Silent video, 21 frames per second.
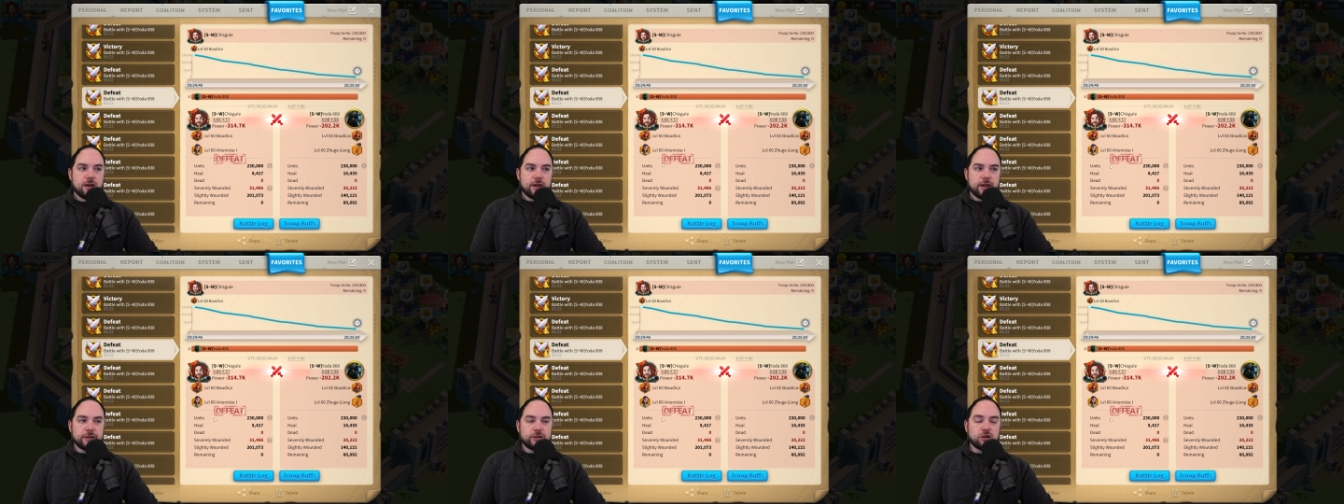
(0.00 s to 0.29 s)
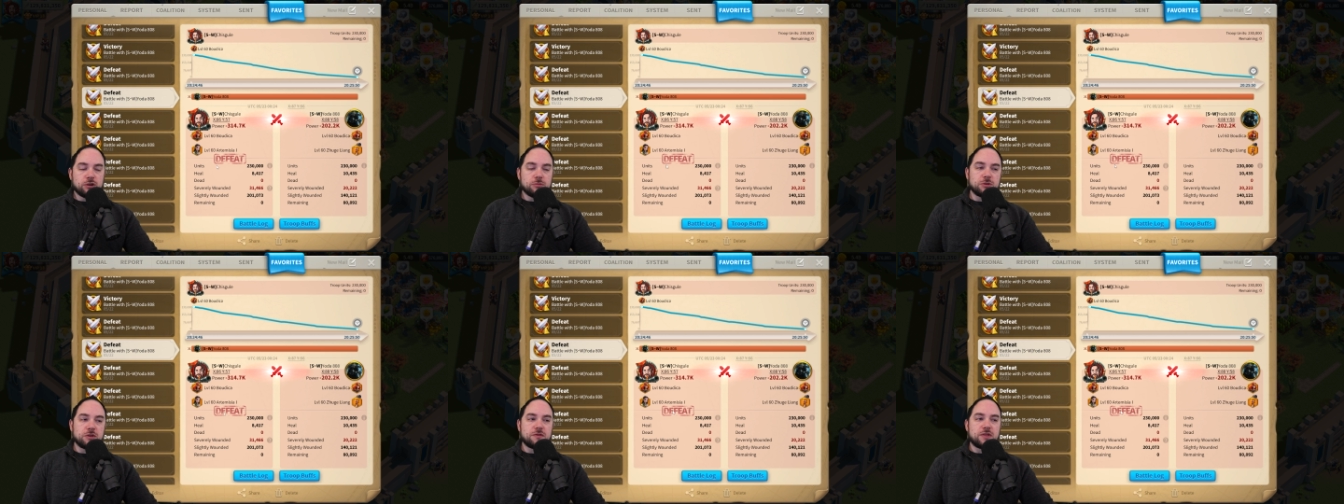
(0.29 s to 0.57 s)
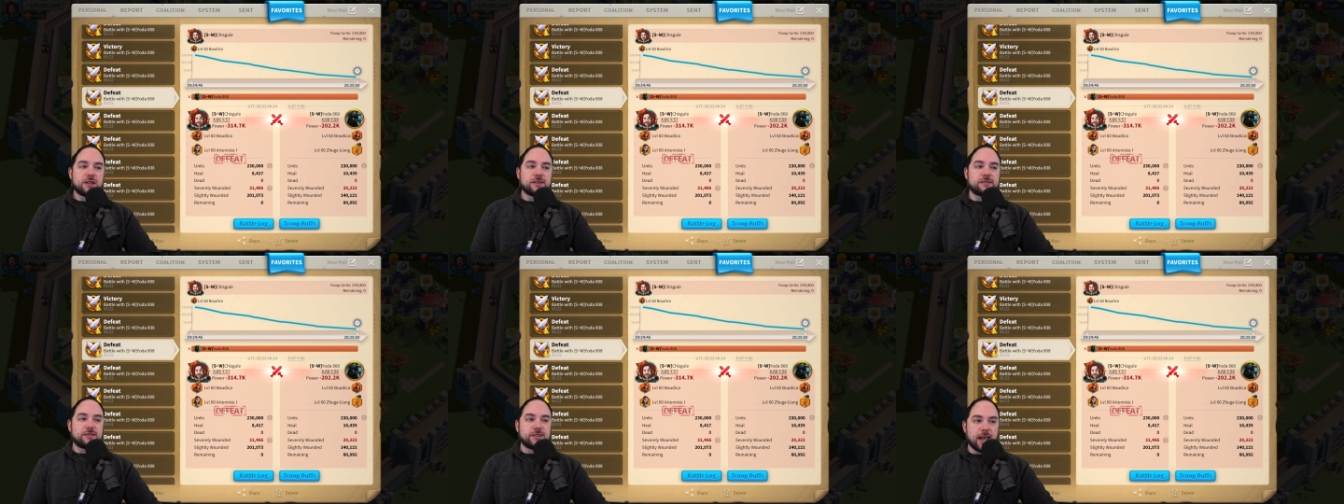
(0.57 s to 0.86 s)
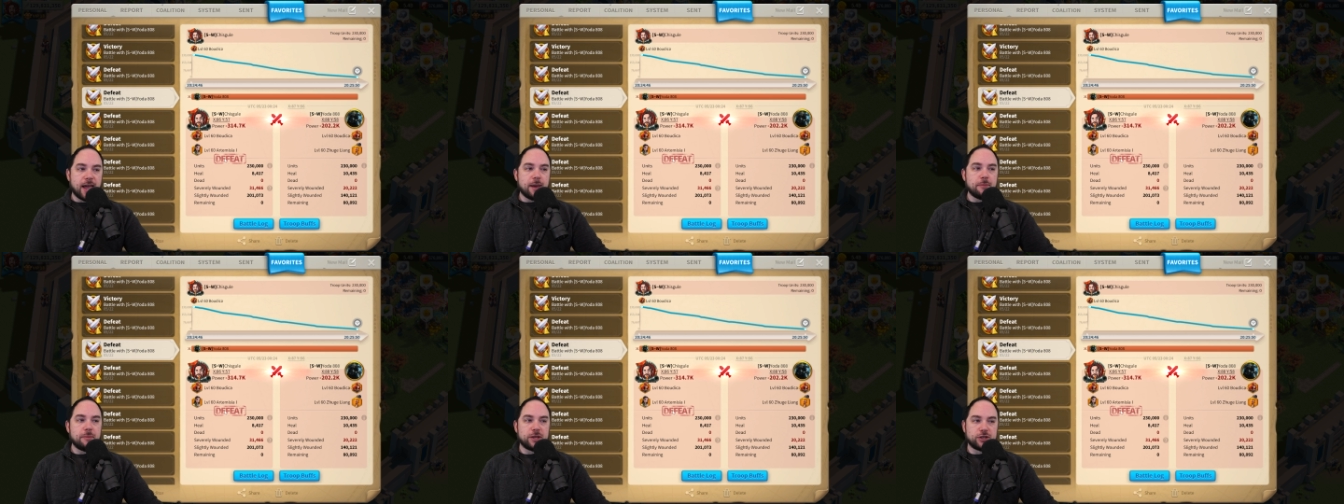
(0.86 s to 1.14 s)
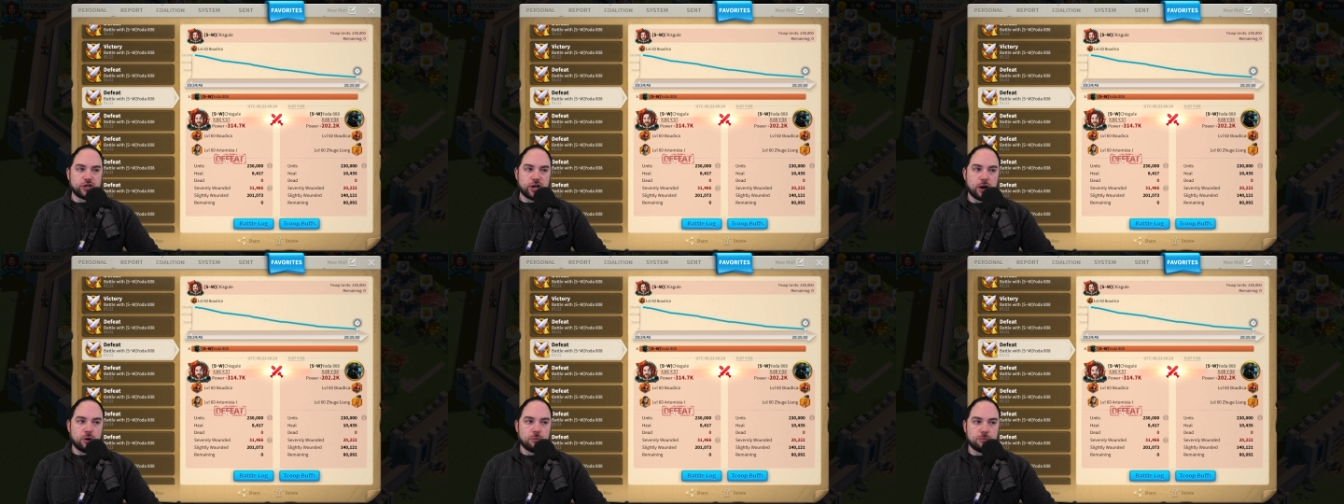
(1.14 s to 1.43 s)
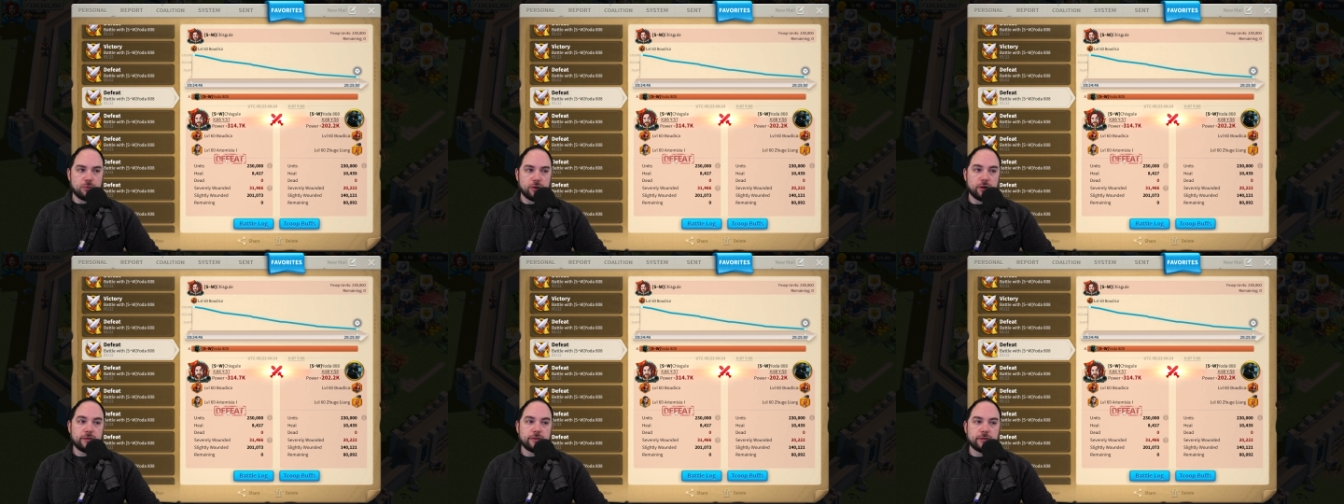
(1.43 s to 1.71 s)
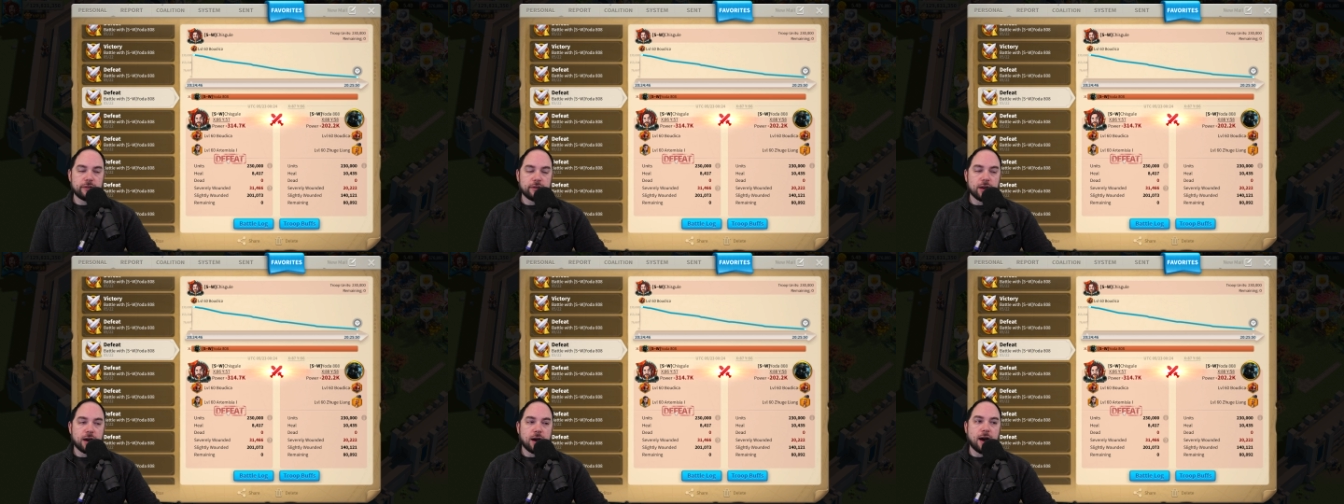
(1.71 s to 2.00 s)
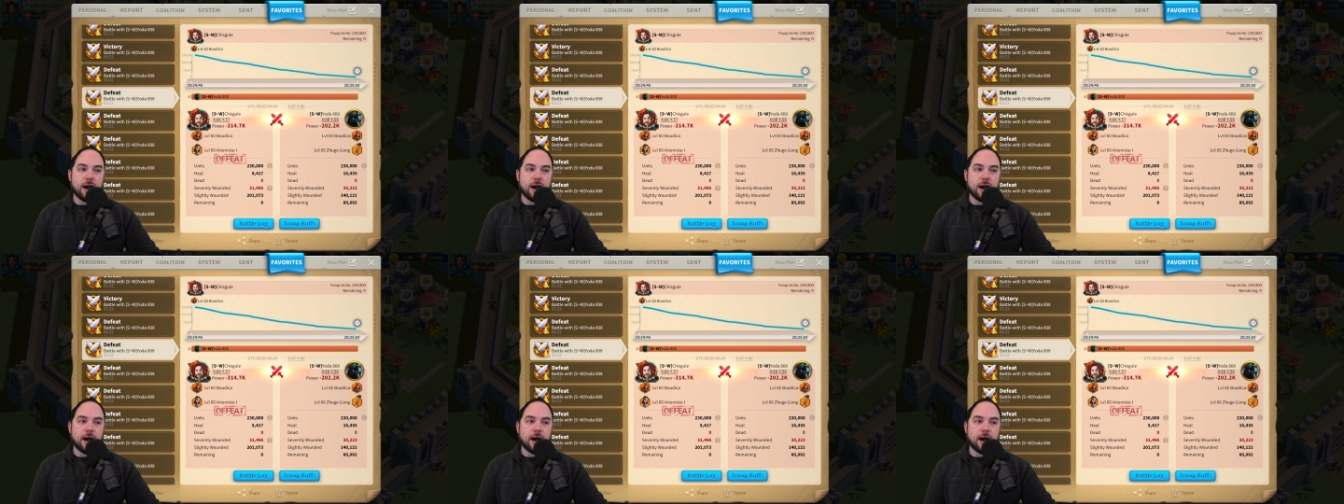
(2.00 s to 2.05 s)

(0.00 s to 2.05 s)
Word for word: In terms of the damage output,